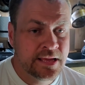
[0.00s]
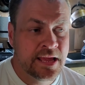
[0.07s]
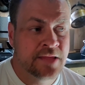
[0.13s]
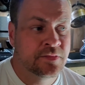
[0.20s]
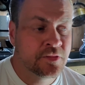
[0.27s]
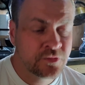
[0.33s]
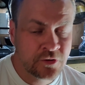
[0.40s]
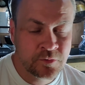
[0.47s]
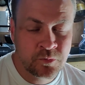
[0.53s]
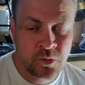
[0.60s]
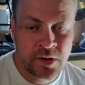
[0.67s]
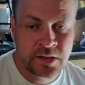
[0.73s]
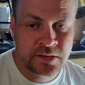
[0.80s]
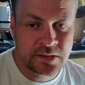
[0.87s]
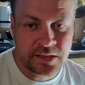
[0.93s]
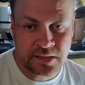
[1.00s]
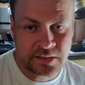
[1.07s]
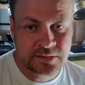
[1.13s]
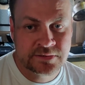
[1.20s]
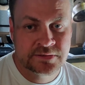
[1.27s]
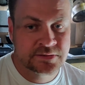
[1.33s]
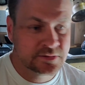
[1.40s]
And the third point
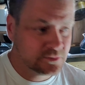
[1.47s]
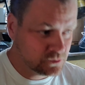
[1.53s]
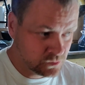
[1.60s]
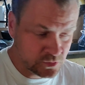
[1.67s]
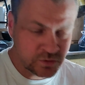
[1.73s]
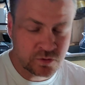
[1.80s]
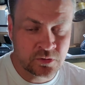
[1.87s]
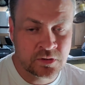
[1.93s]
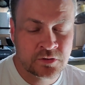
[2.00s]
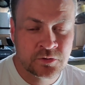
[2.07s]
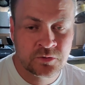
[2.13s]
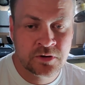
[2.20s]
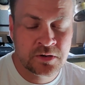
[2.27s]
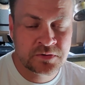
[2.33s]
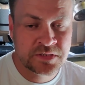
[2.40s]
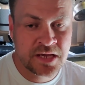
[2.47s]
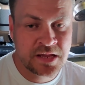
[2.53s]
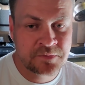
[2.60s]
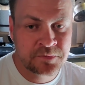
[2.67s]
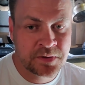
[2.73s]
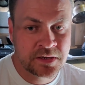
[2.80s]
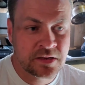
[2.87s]
is we'll go on a tour
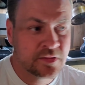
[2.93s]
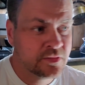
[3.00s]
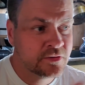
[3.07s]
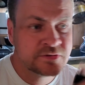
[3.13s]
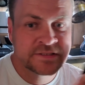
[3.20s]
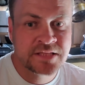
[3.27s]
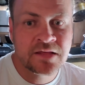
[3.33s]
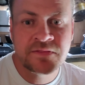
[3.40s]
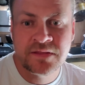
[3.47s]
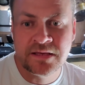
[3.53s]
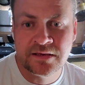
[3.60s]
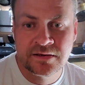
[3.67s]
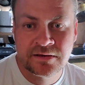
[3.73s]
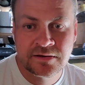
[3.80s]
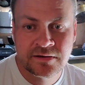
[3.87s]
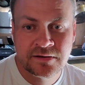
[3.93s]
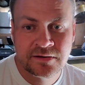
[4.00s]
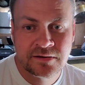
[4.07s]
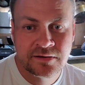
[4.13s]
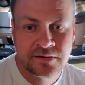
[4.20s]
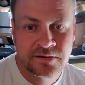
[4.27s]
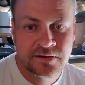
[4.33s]
outside, but they're stealthy.
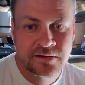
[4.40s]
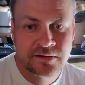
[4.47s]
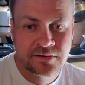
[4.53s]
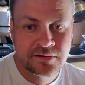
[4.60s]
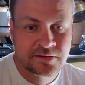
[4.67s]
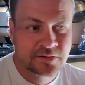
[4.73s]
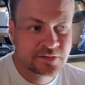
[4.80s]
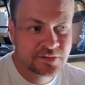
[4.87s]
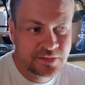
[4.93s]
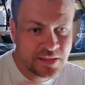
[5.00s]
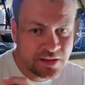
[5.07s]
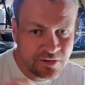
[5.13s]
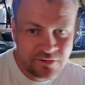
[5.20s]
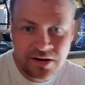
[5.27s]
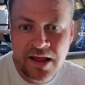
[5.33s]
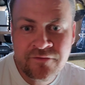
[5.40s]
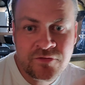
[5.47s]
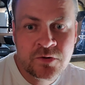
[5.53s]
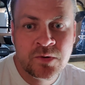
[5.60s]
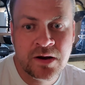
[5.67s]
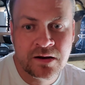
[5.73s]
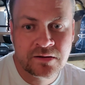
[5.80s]
They're
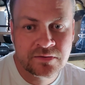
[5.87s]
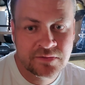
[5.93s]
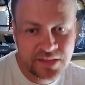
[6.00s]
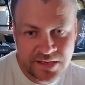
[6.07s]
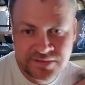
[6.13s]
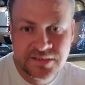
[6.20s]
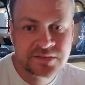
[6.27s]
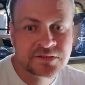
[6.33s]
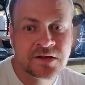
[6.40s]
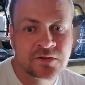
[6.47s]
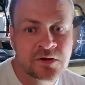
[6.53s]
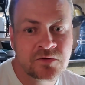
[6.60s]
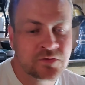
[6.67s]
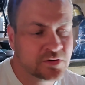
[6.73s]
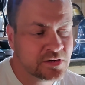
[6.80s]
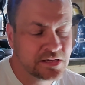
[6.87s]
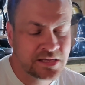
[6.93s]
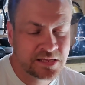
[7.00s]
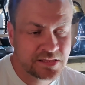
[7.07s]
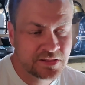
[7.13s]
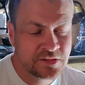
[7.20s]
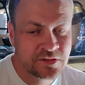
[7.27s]
everywhere. They exist all over.
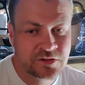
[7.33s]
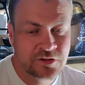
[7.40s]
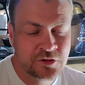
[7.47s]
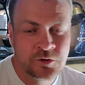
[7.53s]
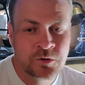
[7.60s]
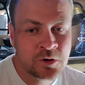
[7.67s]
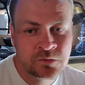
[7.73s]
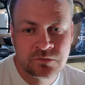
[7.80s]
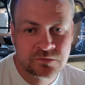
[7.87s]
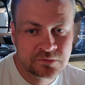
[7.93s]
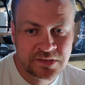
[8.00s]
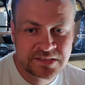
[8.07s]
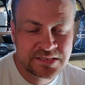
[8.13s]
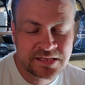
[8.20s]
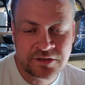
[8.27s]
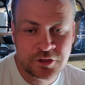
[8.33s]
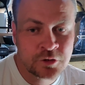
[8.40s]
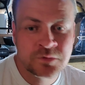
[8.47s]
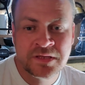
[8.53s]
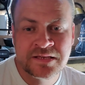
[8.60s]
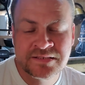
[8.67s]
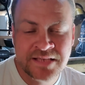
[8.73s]
You don't, like I said, you
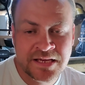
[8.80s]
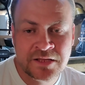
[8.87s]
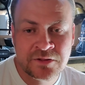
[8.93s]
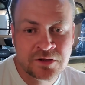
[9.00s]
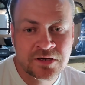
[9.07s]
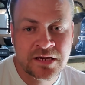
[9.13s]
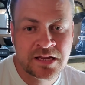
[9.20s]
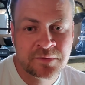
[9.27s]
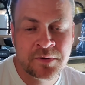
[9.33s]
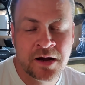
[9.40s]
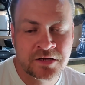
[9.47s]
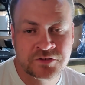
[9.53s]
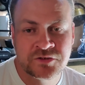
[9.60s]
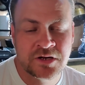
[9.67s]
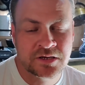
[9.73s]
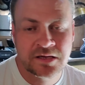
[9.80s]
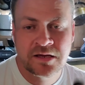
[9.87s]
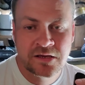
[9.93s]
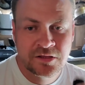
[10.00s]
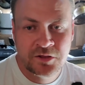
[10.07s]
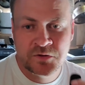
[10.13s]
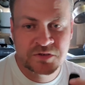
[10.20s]
don't take a second look at a box truck.
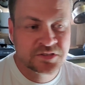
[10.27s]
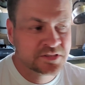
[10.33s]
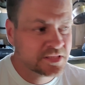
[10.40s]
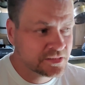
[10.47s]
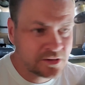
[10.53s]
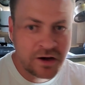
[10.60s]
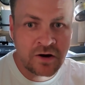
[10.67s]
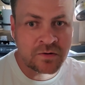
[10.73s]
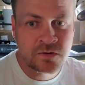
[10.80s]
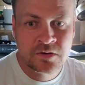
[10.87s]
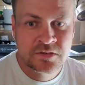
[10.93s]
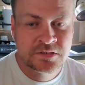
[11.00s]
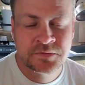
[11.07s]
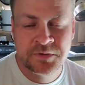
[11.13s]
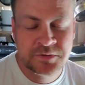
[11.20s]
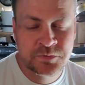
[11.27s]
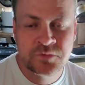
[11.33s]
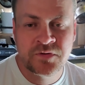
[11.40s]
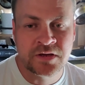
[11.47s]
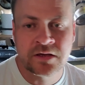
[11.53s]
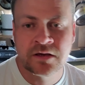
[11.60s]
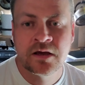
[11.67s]
You just think, oh, somebody's
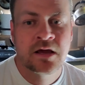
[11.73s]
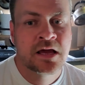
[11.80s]
moving.